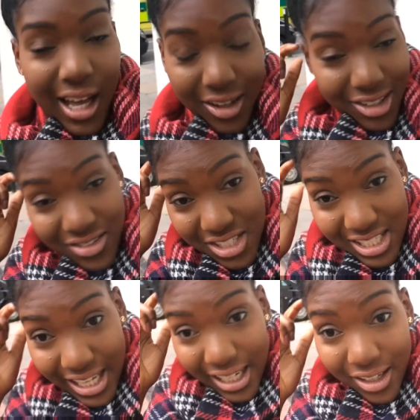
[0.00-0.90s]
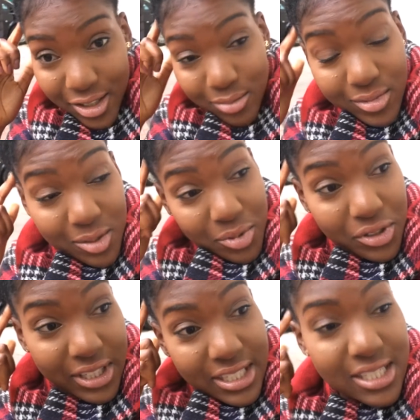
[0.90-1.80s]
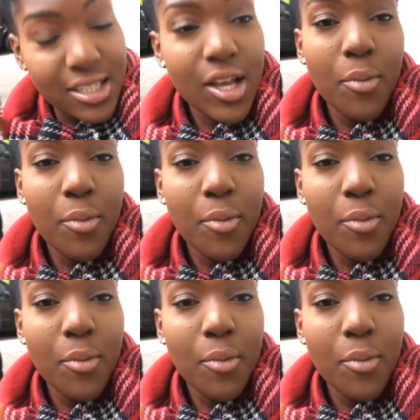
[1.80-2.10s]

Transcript: I could have just stayed at home, to be honest.